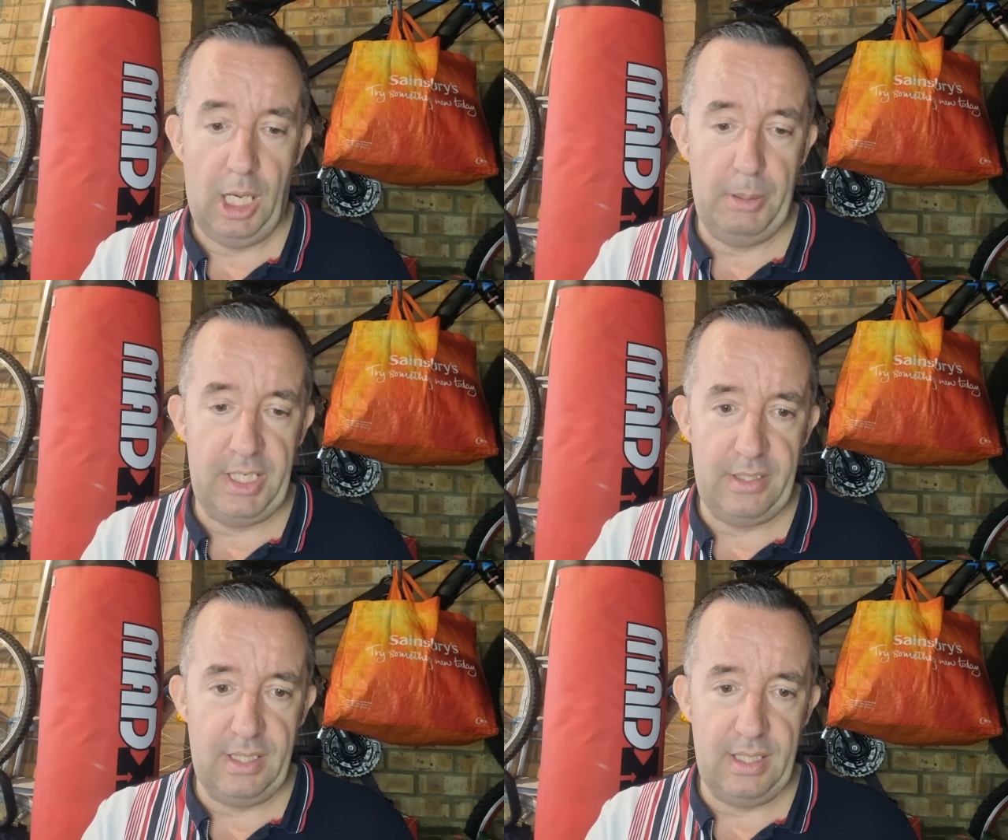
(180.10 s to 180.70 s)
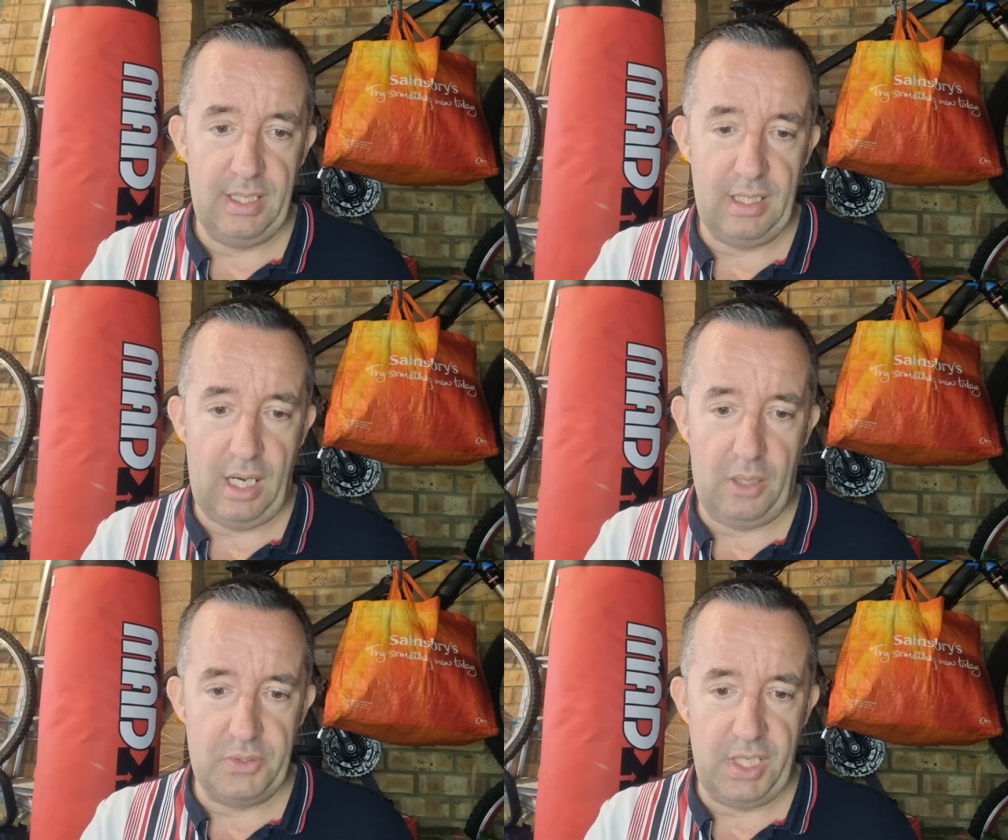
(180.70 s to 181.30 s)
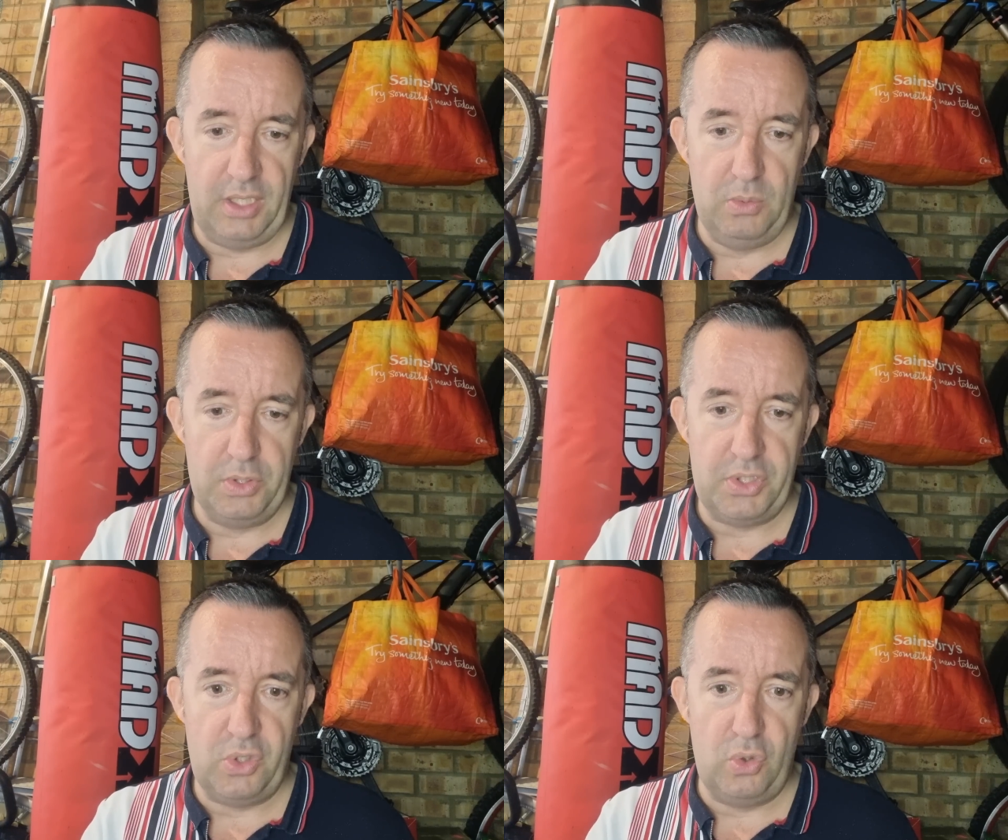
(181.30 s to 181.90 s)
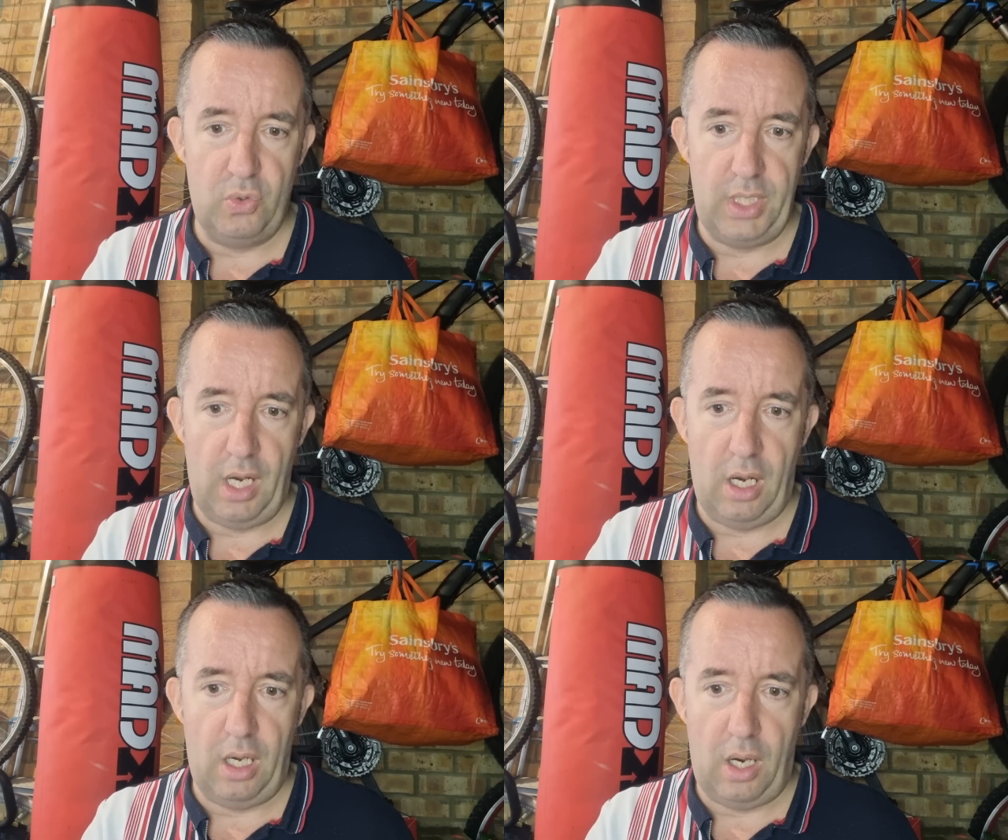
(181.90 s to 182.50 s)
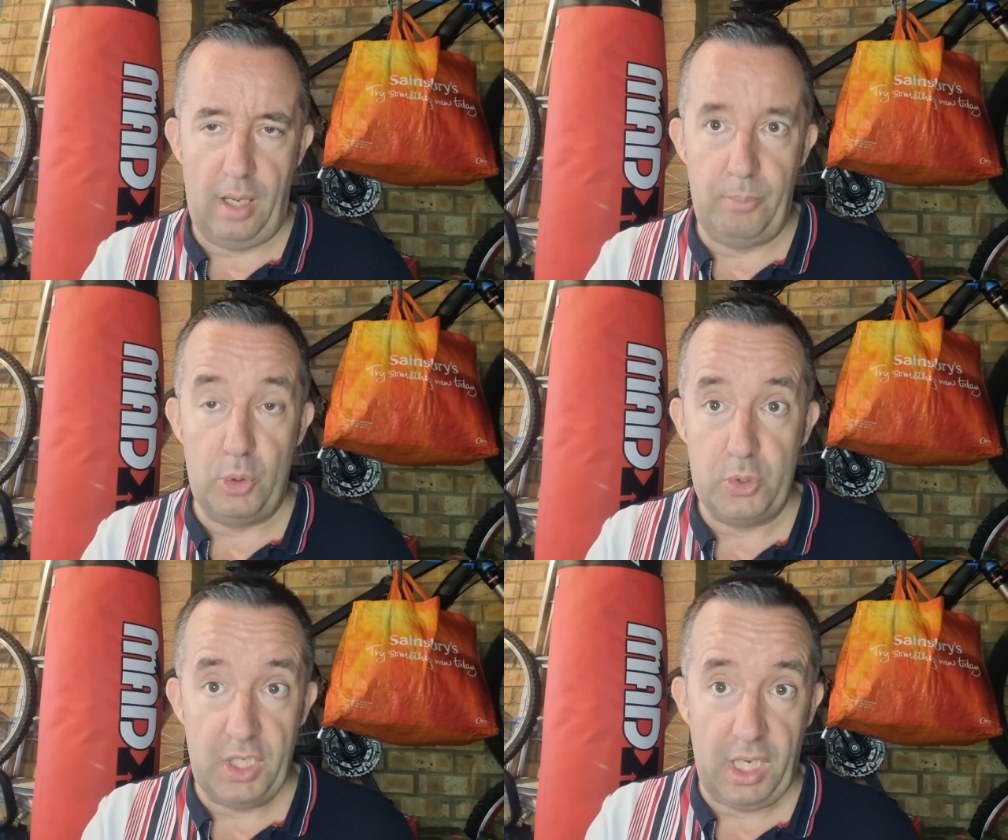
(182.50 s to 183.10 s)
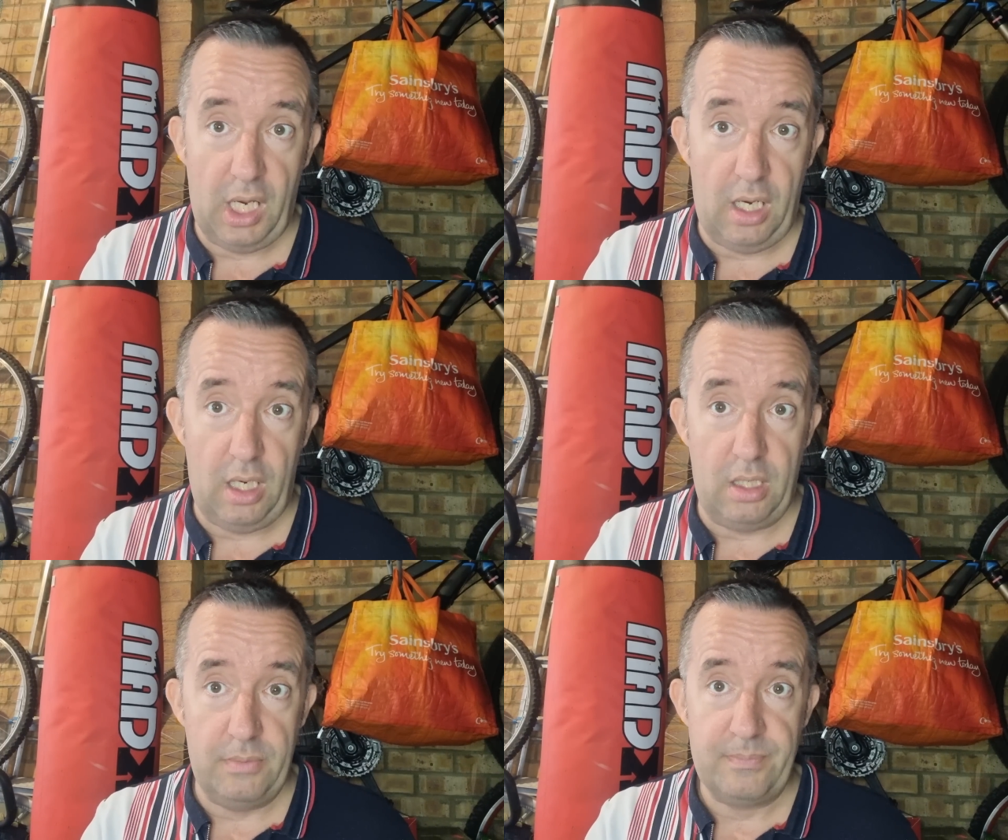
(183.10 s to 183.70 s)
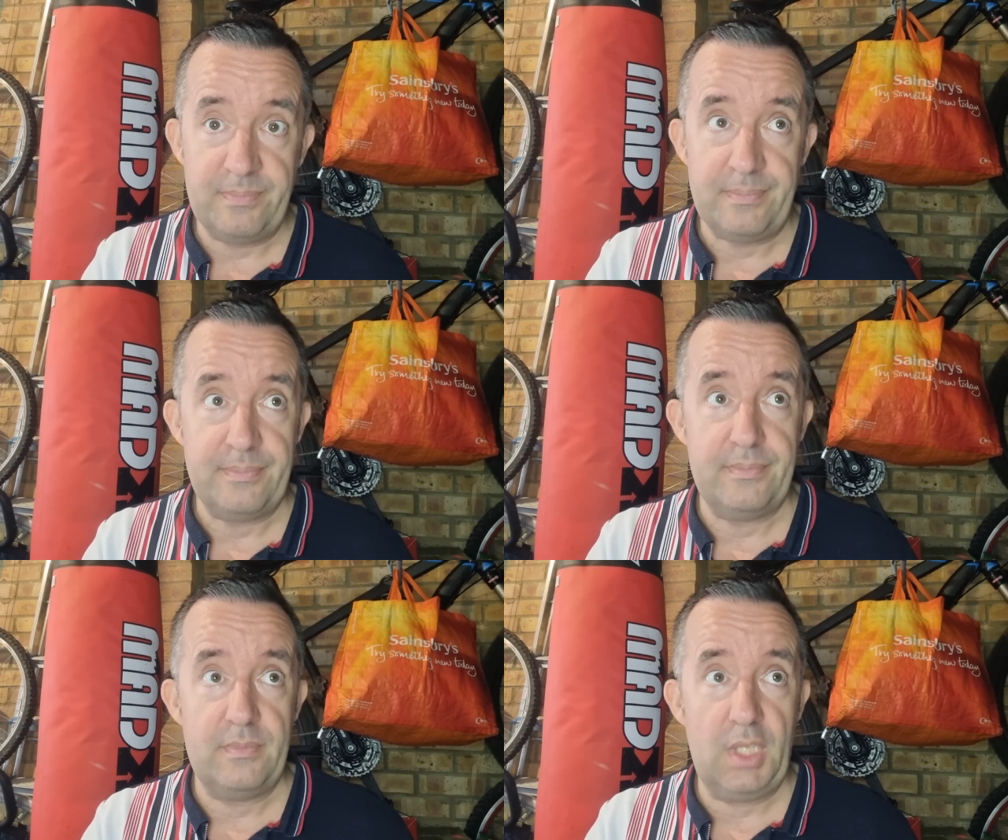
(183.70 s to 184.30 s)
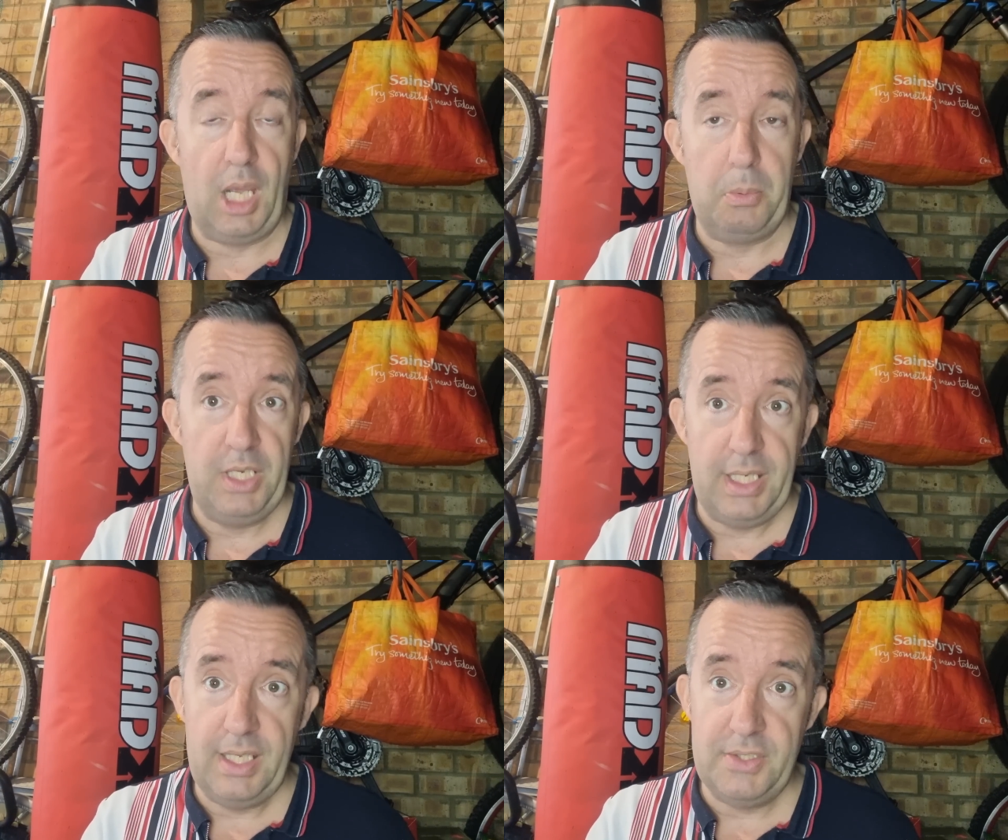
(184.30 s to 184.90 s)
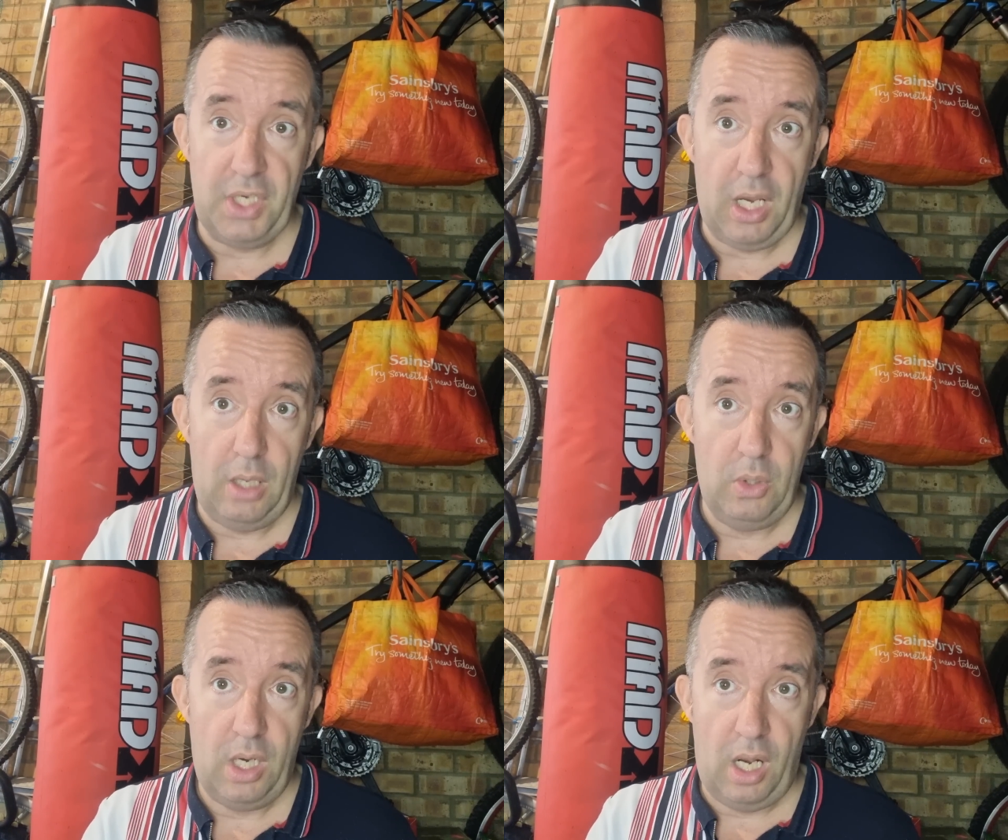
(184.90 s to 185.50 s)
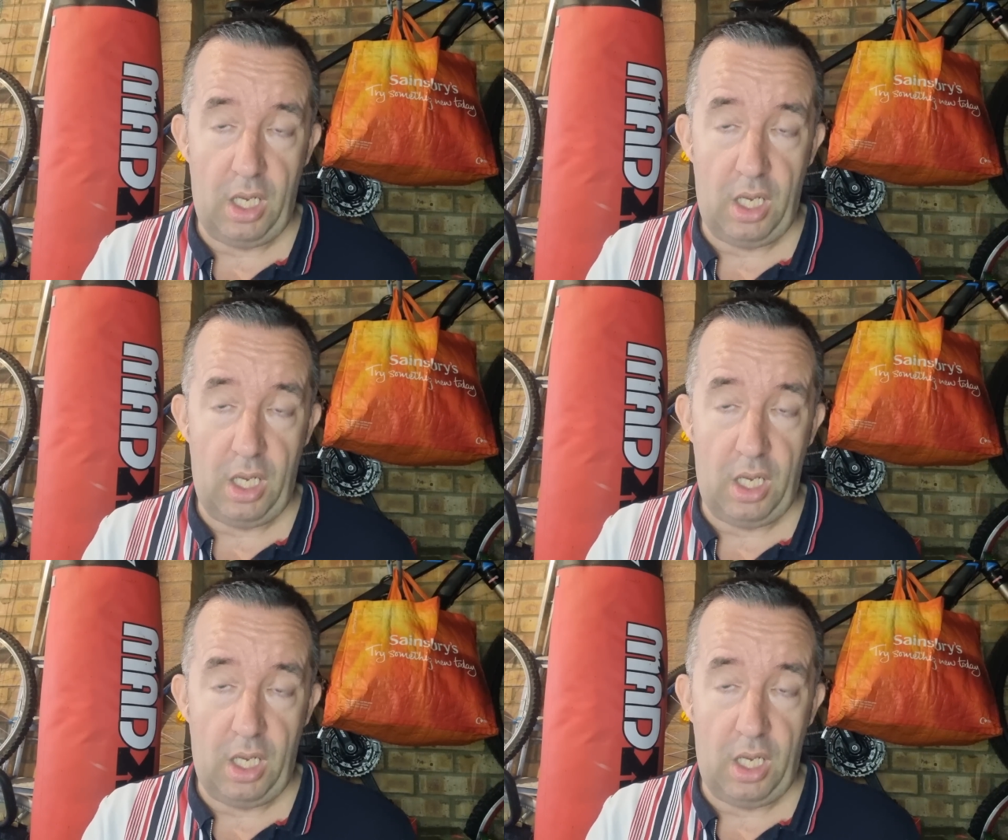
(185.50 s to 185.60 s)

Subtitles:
I mean, I'll tell you a story. I bought a car a couple of years ago.